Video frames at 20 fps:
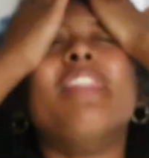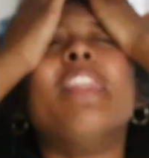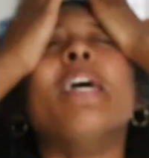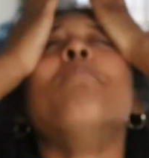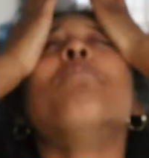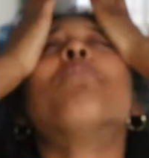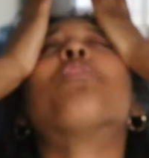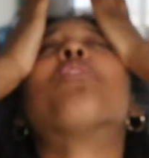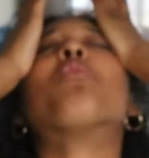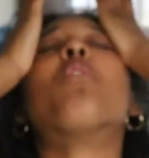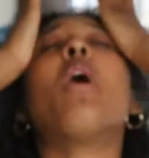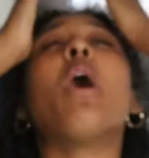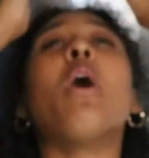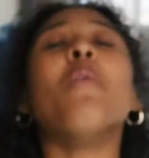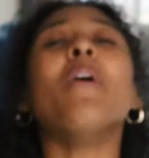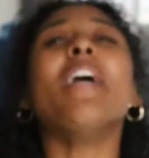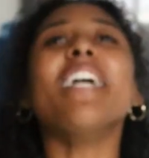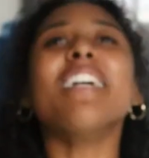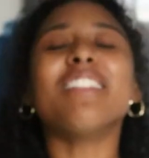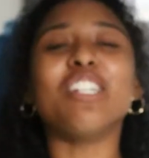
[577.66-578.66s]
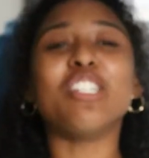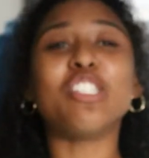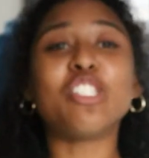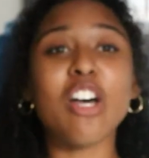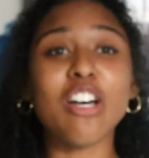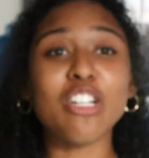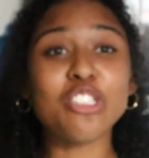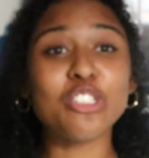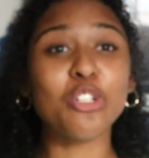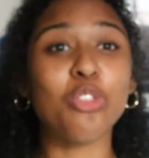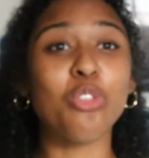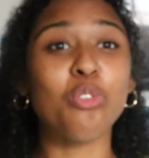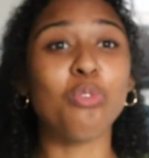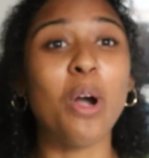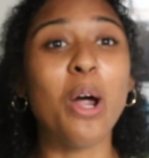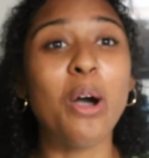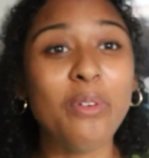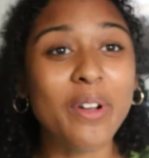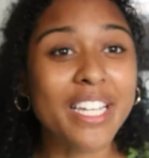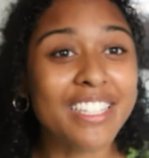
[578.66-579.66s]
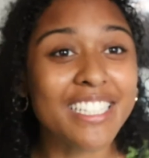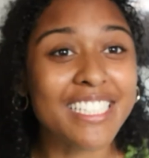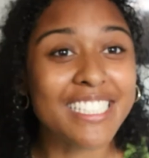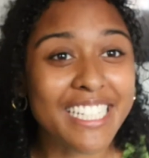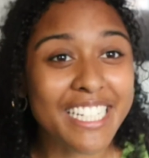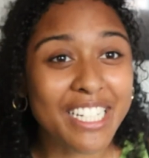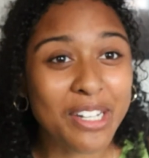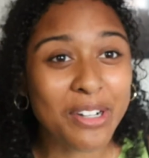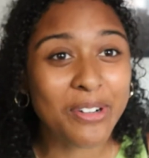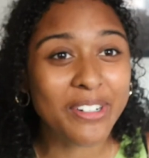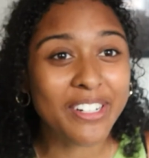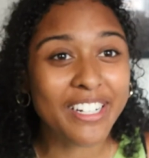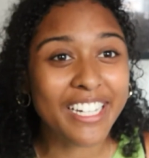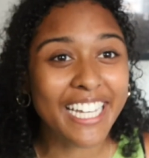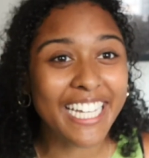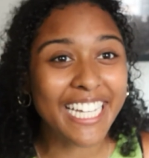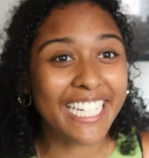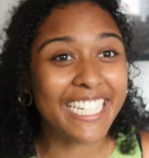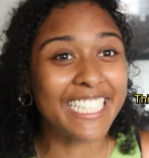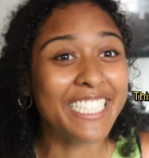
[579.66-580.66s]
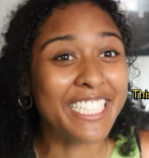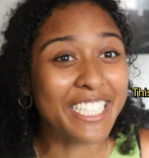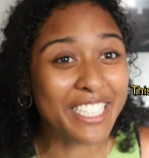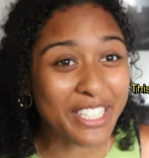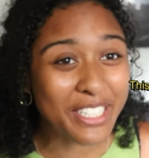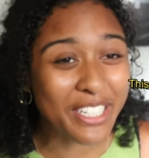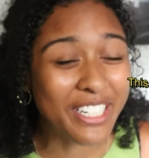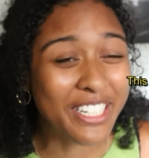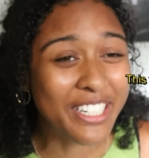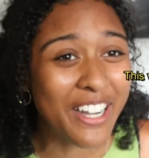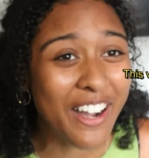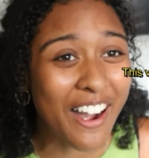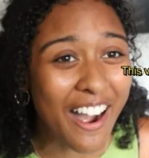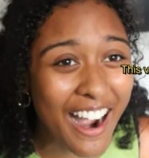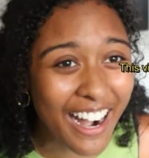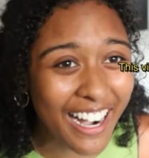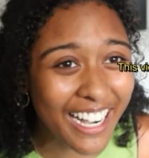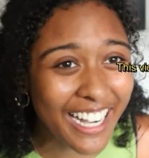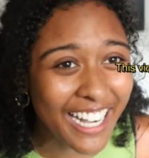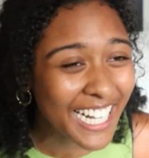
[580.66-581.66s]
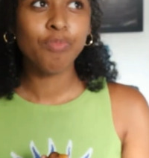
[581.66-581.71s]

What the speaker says: them throwing, the saucer throwing the decoy in the car.